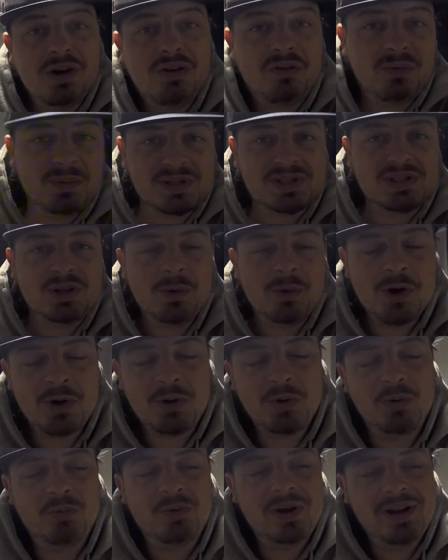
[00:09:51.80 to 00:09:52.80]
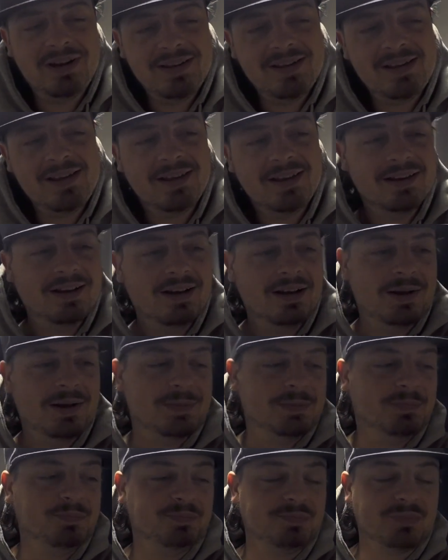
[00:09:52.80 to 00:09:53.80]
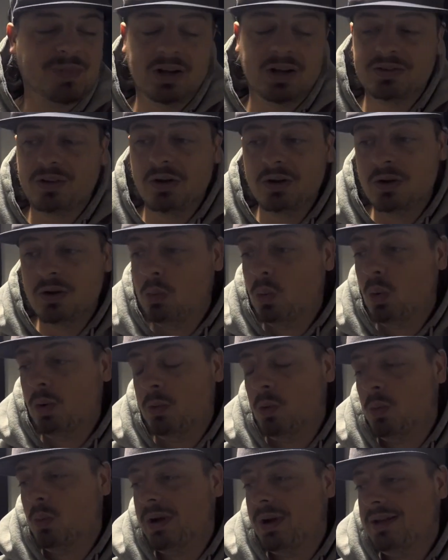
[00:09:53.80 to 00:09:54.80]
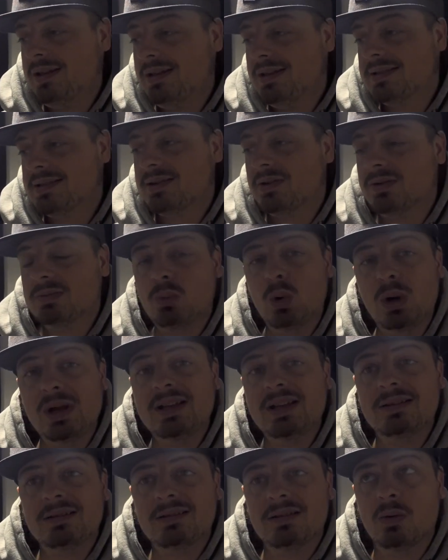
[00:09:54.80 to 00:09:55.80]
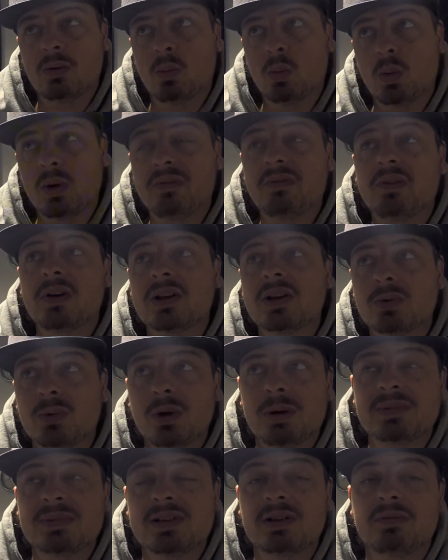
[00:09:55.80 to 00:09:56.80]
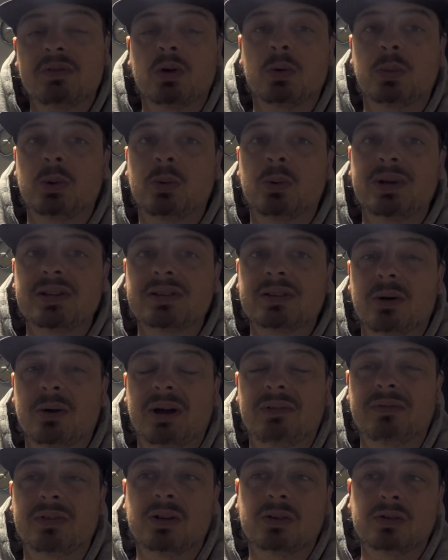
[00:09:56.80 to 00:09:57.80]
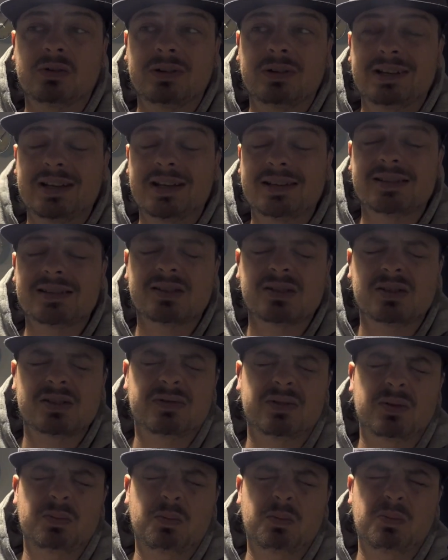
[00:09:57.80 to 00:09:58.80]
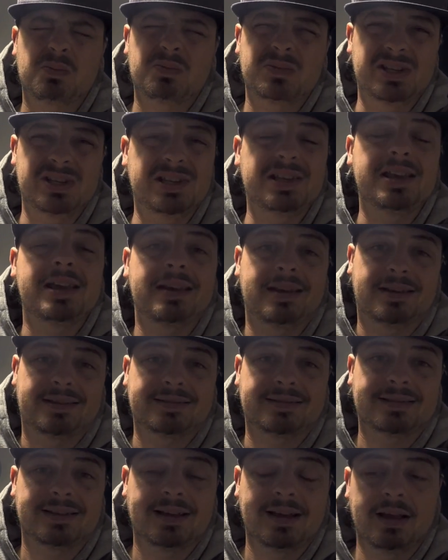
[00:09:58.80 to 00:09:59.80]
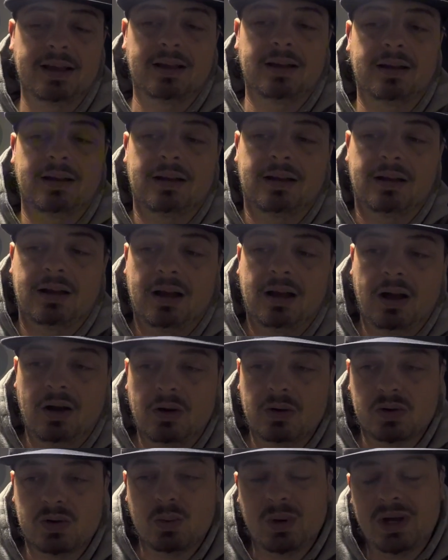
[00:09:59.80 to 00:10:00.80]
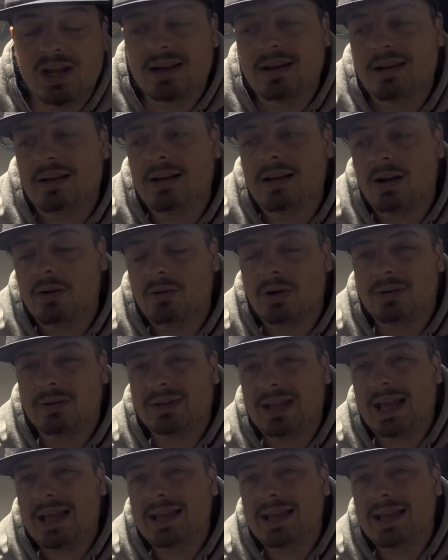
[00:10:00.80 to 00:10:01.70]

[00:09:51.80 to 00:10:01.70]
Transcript: off my stomach already. Um, I don't know what my weight is. I weighed, when I first weighed myself a couple of weeks ago, I have not done any exercise for years. I was weighing in at around